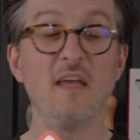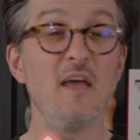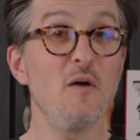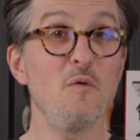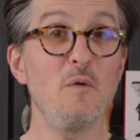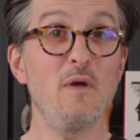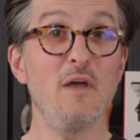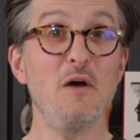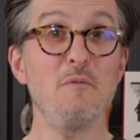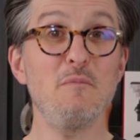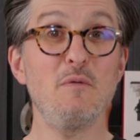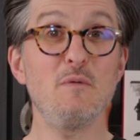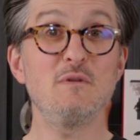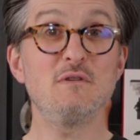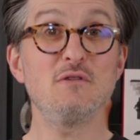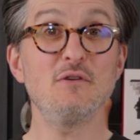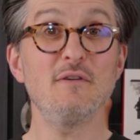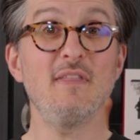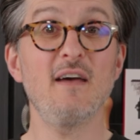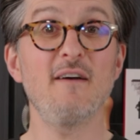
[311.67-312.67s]
We hope you
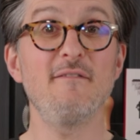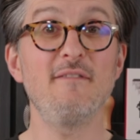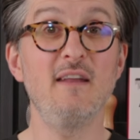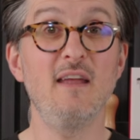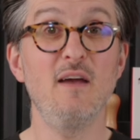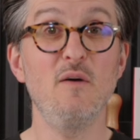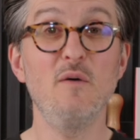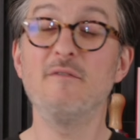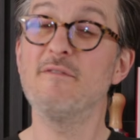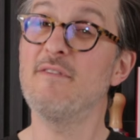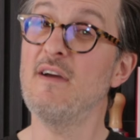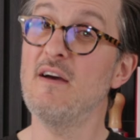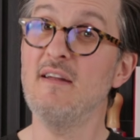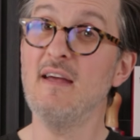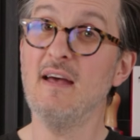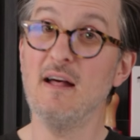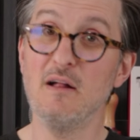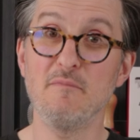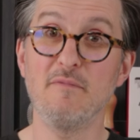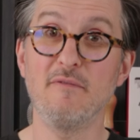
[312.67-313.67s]
enjoyed that video and found
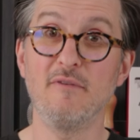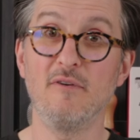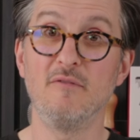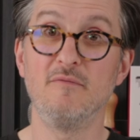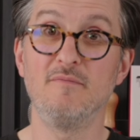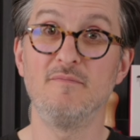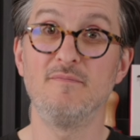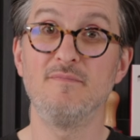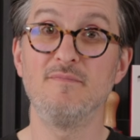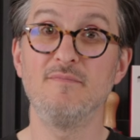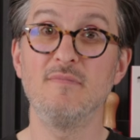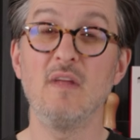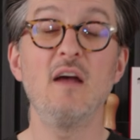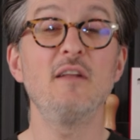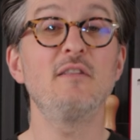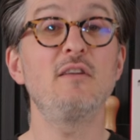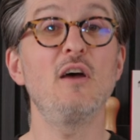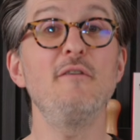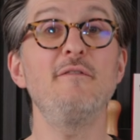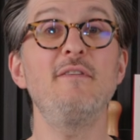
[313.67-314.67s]
it helpful.
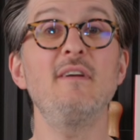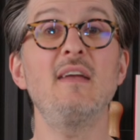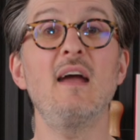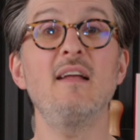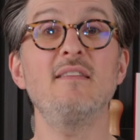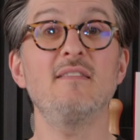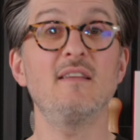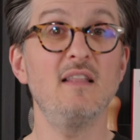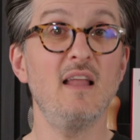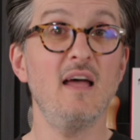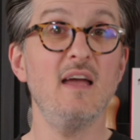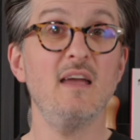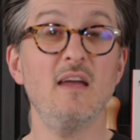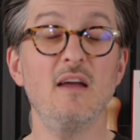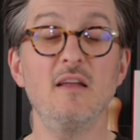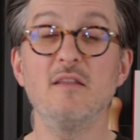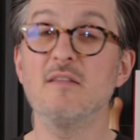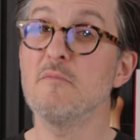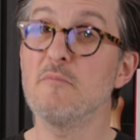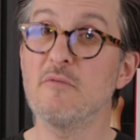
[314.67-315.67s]
Don't forget to like
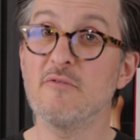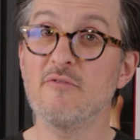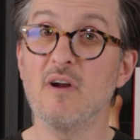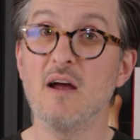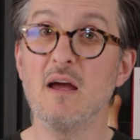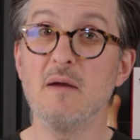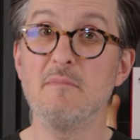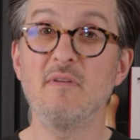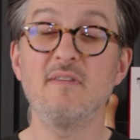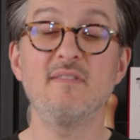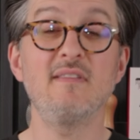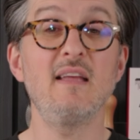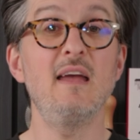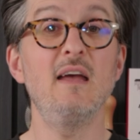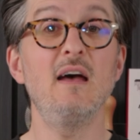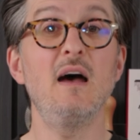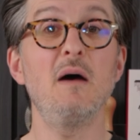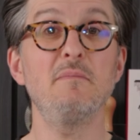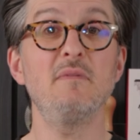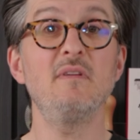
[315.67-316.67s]
and subscribe to
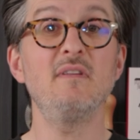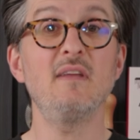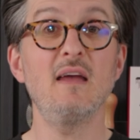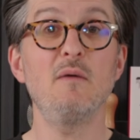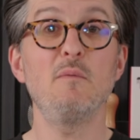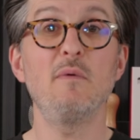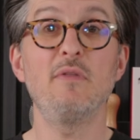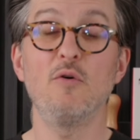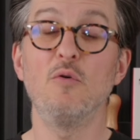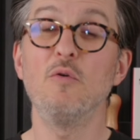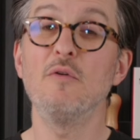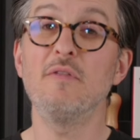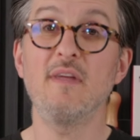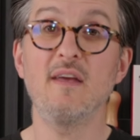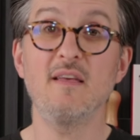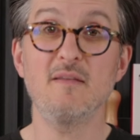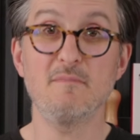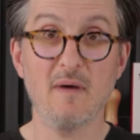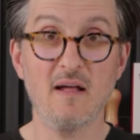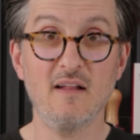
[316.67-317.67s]
stay up to date with all
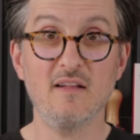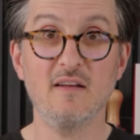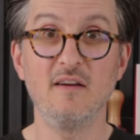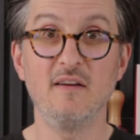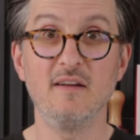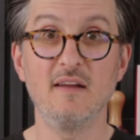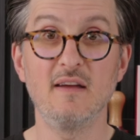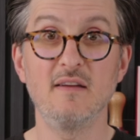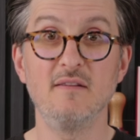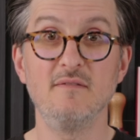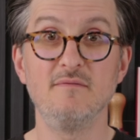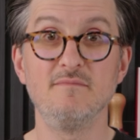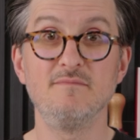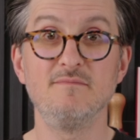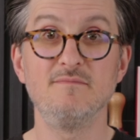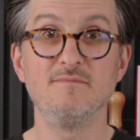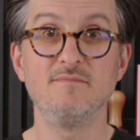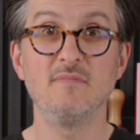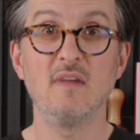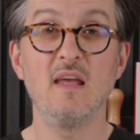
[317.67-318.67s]
things Mahlkönig.
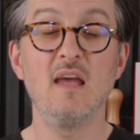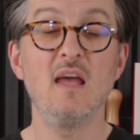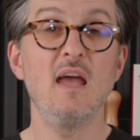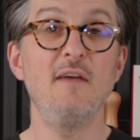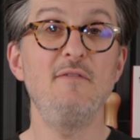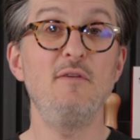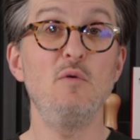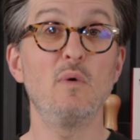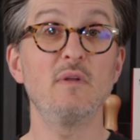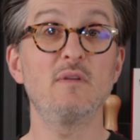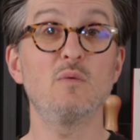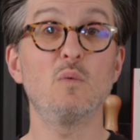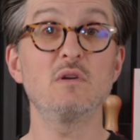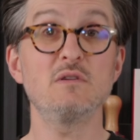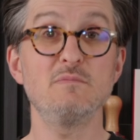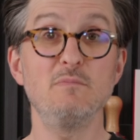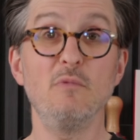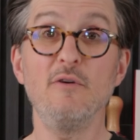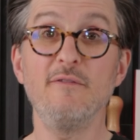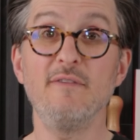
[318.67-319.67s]
If you want to
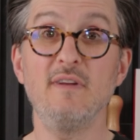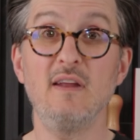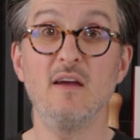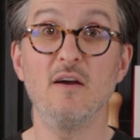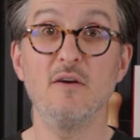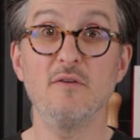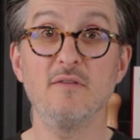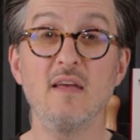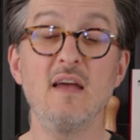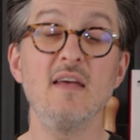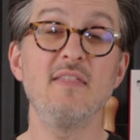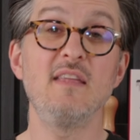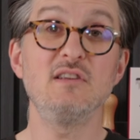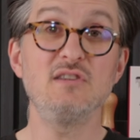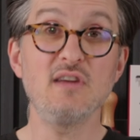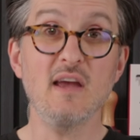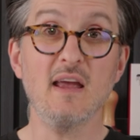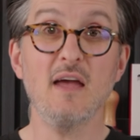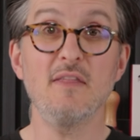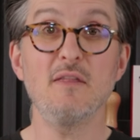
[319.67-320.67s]
watch more videos, then
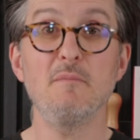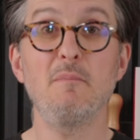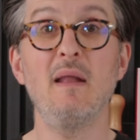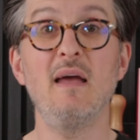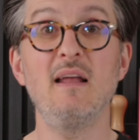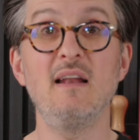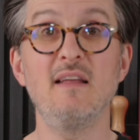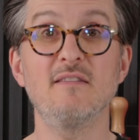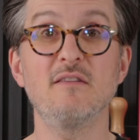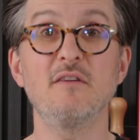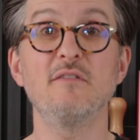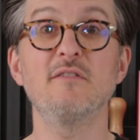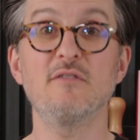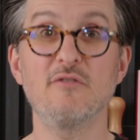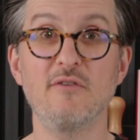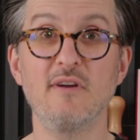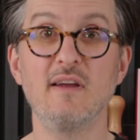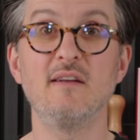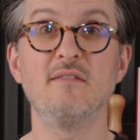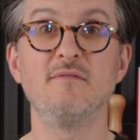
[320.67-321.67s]
check out the playlist on
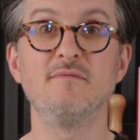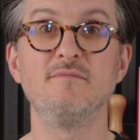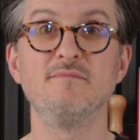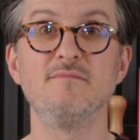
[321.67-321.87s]
screen.